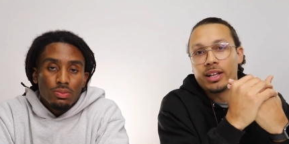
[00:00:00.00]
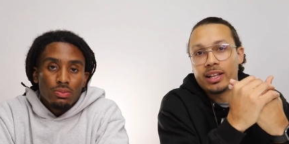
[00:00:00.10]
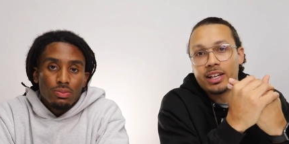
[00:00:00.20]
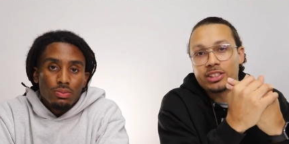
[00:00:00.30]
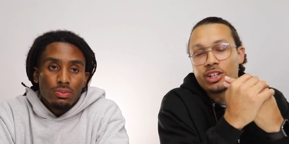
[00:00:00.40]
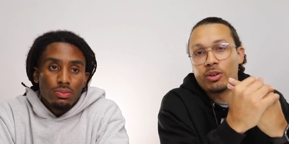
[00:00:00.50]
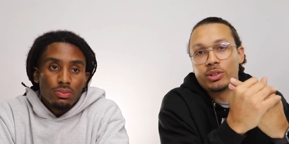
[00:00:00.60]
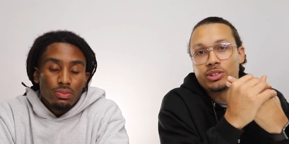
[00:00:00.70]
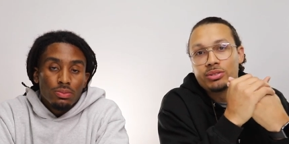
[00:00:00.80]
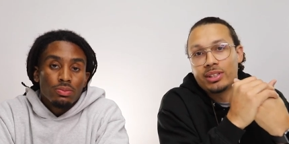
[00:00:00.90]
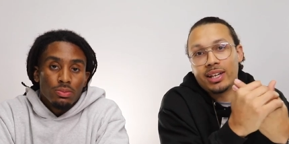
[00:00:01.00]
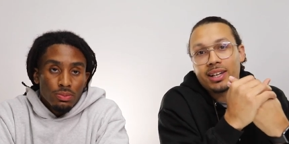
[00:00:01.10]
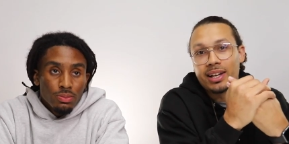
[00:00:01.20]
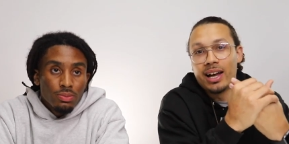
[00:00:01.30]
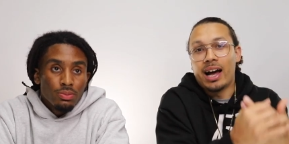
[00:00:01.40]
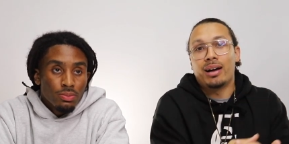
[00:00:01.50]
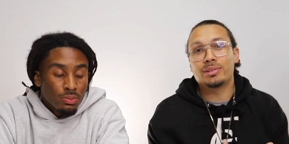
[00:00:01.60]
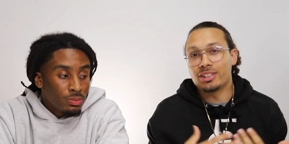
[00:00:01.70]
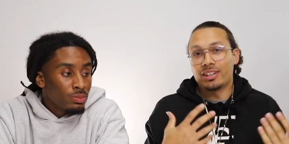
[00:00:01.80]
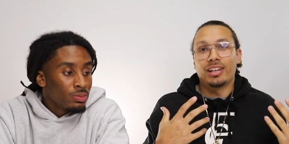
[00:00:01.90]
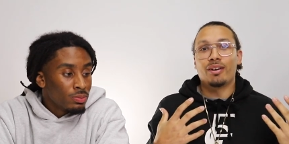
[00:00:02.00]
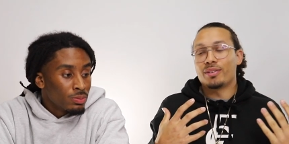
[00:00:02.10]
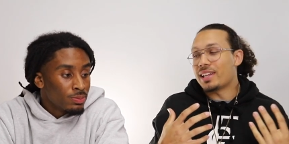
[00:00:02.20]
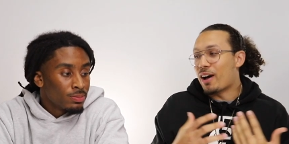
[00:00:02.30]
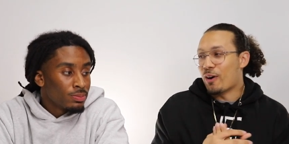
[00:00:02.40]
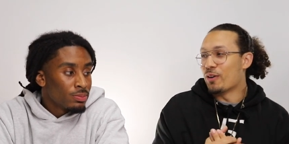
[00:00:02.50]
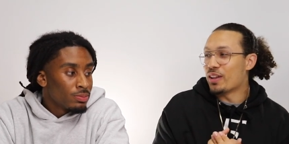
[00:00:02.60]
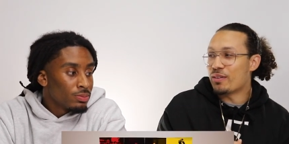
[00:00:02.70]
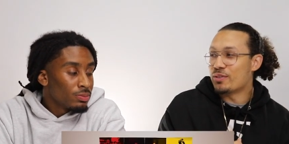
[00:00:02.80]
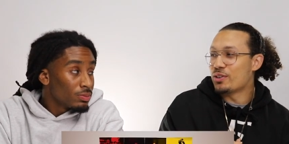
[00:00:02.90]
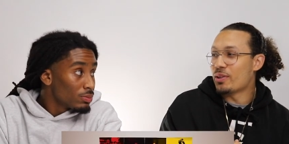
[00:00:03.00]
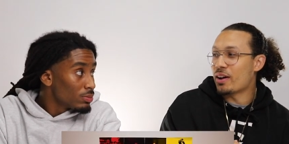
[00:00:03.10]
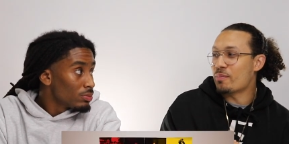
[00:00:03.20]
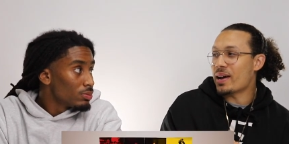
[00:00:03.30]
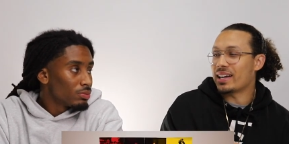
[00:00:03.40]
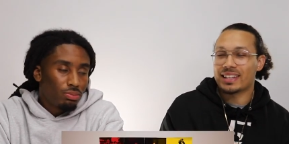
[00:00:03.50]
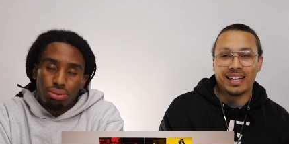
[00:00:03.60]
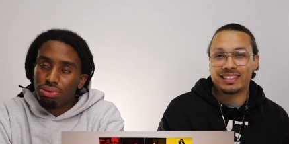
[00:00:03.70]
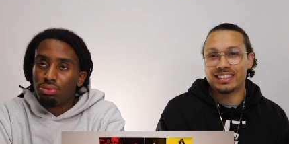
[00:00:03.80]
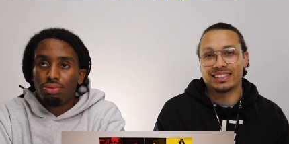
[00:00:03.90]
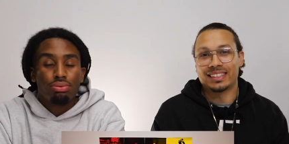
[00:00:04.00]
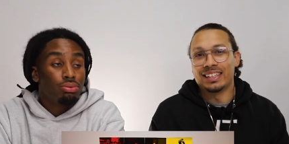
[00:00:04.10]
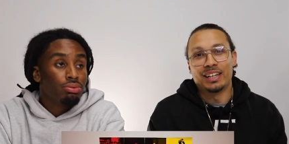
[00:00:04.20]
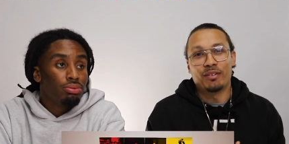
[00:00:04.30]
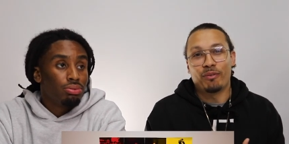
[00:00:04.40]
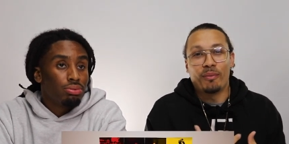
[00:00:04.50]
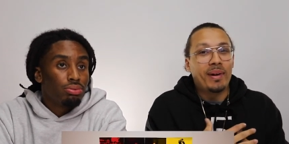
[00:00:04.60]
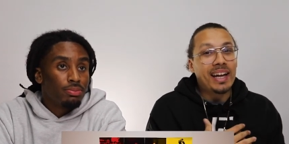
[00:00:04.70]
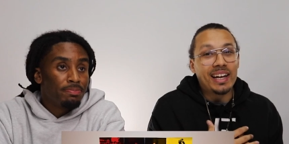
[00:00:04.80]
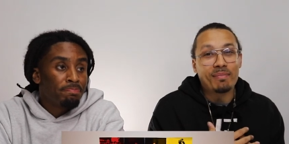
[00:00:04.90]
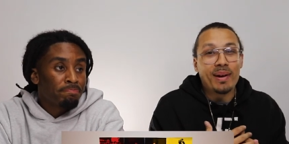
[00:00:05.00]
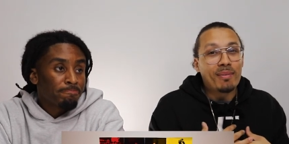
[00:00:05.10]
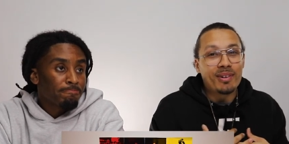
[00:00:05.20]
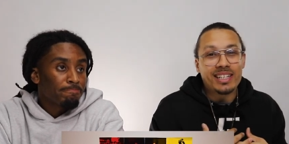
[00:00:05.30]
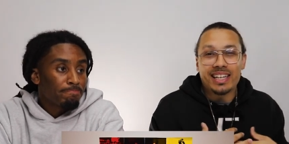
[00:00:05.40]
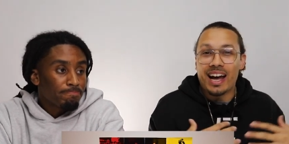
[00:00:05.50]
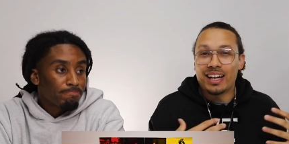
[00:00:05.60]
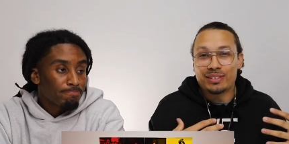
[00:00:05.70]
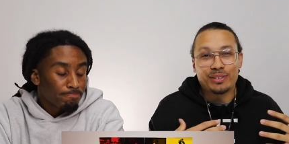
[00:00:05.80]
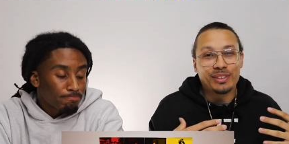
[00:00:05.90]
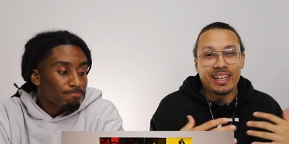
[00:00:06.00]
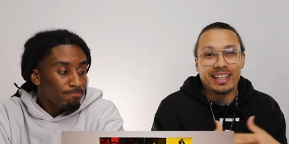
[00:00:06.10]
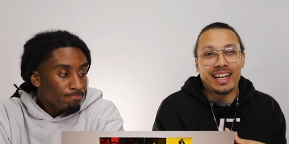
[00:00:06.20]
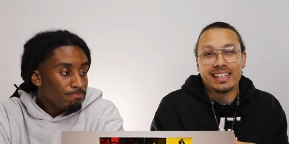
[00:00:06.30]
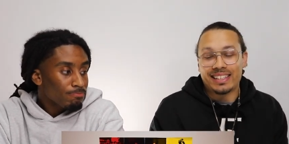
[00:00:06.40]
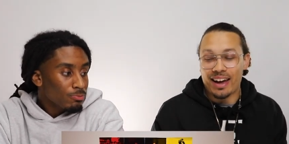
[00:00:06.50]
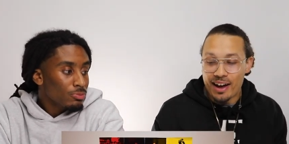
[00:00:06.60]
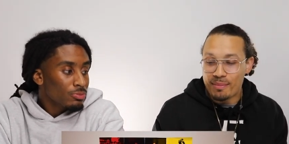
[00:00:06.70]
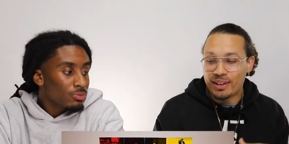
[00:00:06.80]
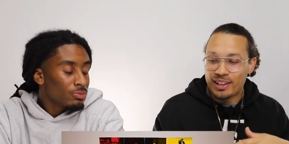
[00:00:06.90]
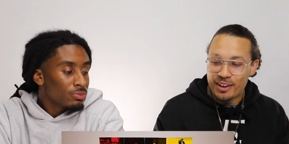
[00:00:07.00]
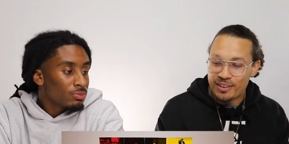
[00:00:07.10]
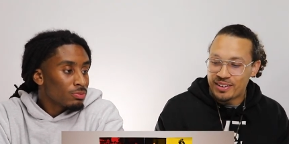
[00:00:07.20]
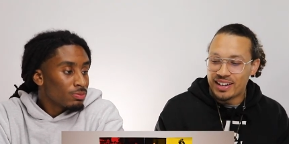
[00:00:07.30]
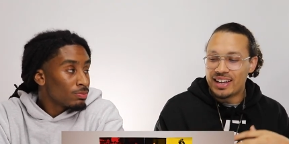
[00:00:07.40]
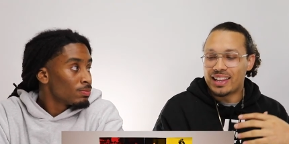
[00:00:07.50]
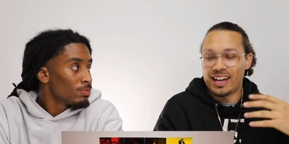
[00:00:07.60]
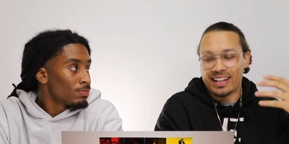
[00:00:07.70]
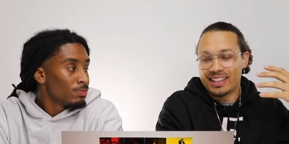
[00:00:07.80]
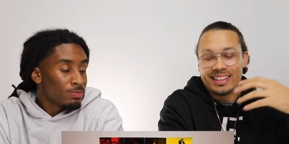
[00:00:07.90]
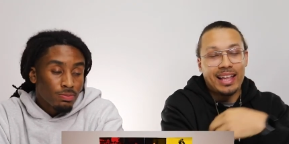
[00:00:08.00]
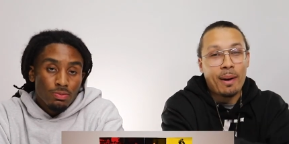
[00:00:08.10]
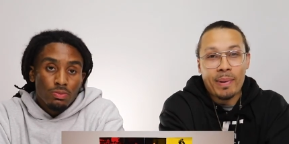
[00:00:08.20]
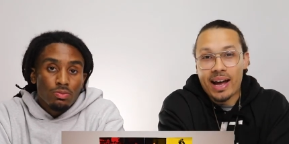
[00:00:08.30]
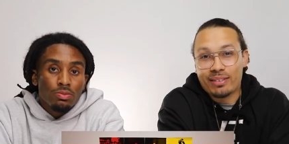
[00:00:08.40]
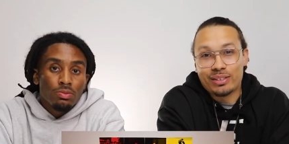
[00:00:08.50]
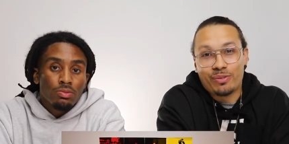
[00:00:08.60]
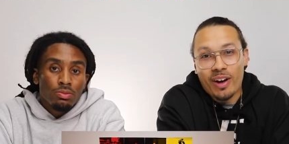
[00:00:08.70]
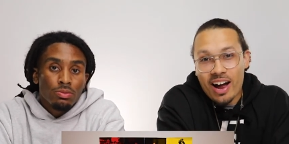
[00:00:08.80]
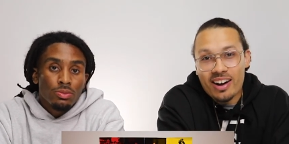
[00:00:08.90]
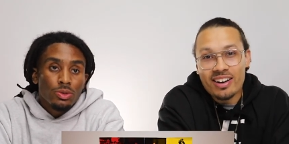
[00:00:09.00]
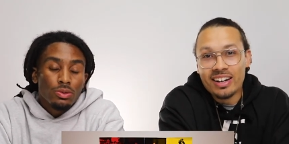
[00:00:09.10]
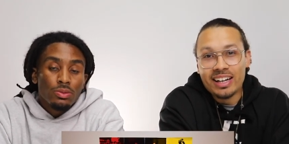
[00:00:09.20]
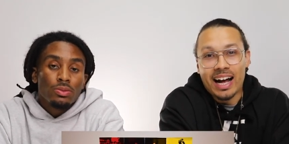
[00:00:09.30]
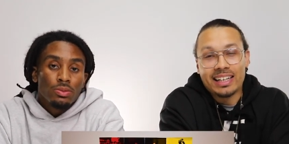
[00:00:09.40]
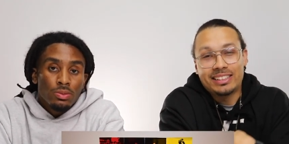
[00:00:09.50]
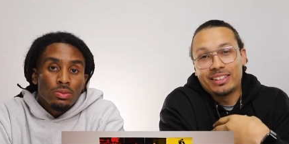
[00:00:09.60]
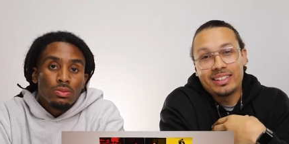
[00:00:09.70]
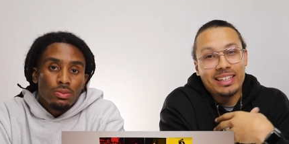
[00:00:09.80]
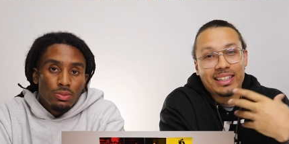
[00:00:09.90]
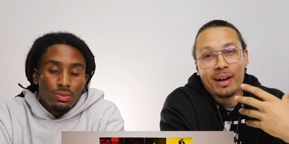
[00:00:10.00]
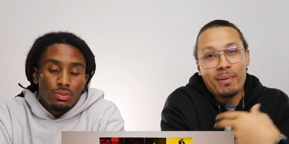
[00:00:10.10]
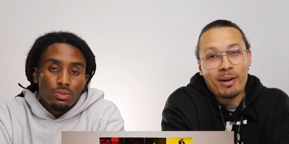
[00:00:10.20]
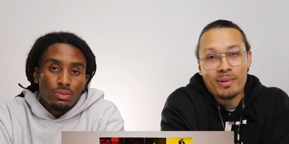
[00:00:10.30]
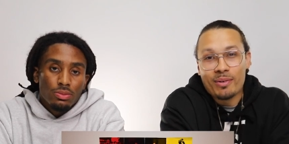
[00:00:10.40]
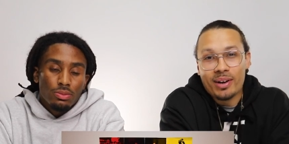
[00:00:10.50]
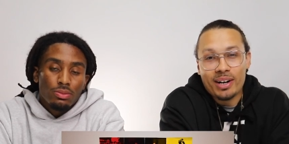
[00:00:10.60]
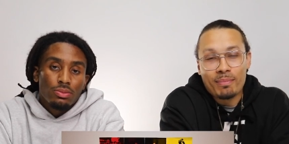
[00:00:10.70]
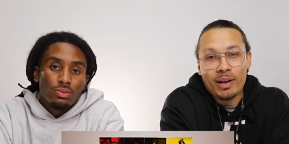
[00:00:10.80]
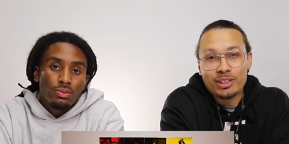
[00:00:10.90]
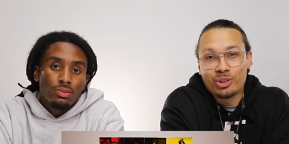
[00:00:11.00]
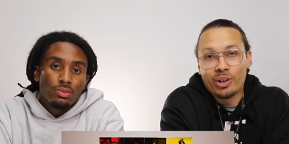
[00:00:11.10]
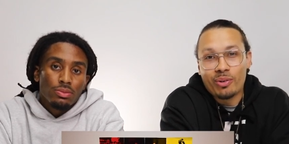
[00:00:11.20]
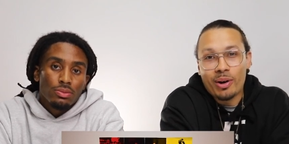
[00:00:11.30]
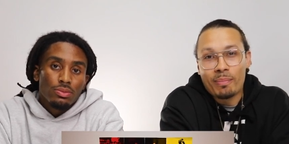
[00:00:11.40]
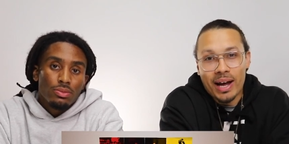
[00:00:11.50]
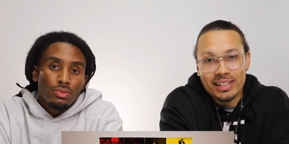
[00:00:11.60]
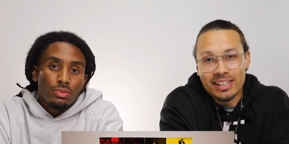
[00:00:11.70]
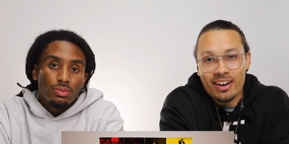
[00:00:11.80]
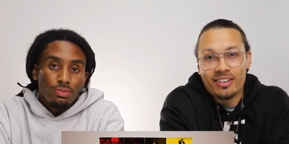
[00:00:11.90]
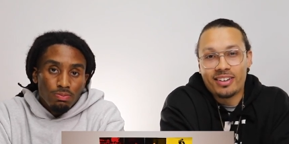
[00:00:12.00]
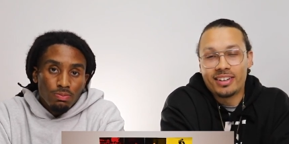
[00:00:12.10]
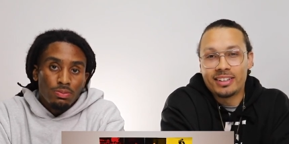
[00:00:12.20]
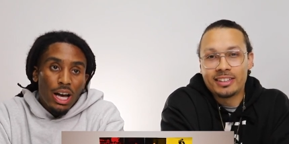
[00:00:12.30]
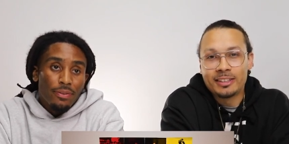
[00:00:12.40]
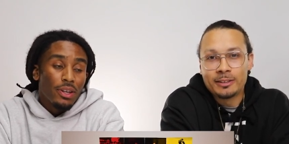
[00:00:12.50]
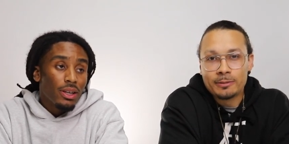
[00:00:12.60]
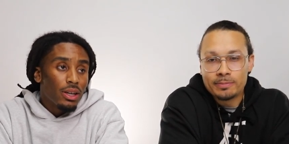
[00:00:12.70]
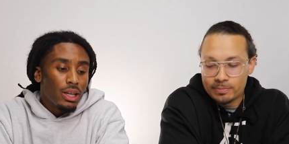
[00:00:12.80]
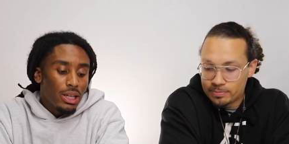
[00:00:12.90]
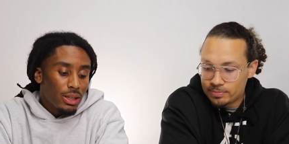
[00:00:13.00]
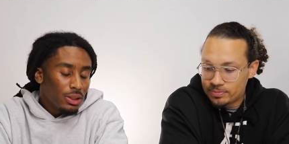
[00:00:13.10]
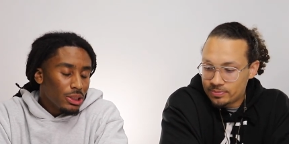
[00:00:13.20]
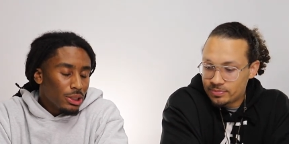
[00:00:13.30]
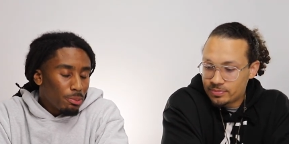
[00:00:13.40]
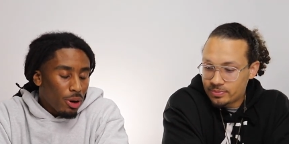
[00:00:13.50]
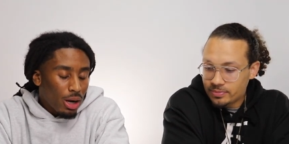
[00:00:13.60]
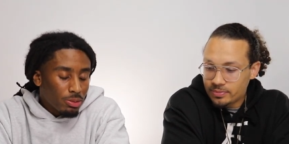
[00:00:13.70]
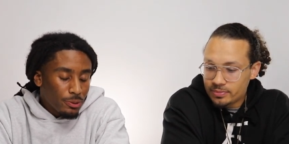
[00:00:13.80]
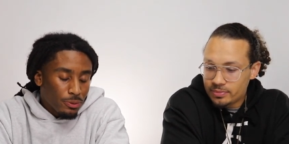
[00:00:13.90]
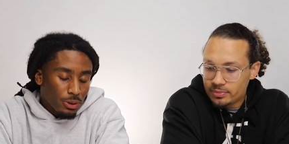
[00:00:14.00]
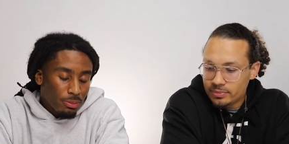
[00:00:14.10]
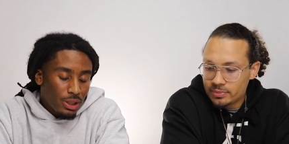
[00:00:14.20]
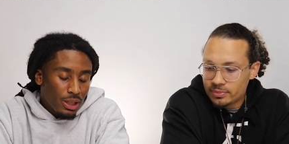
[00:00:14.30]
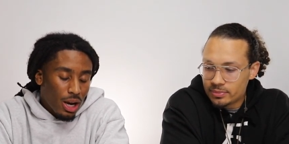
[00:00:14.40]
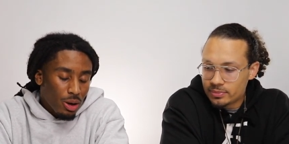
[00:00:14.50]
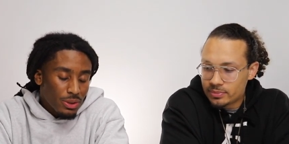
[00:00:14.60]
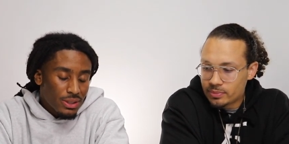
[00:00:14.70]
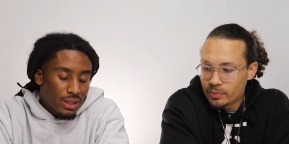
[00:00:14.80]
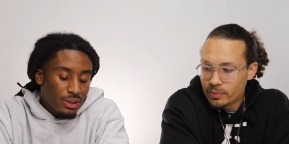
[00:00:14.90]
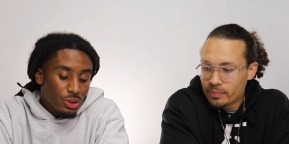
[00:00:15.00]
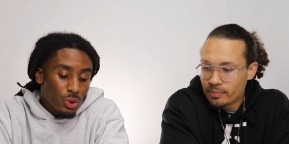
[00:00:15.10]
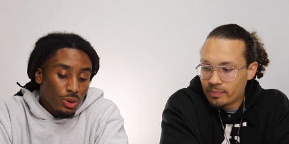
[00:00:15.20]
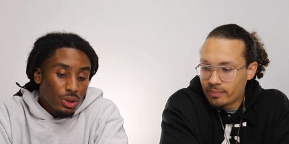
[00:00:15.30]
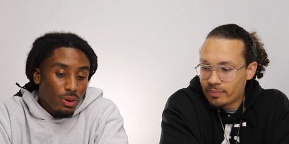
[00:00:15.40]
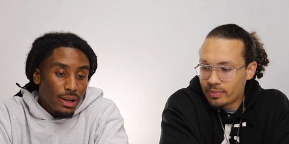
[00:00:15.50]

Speaker 1: and let us know what you think. I'm still in love with that old love, new love pack. That's just for me, memories, high school, like that time alone, mm-hmm. like that pack was fire. I still think that might be one of the best Jordan 1 packs out. I think uh, probably for
Speaker 2: me, I would say the Doing the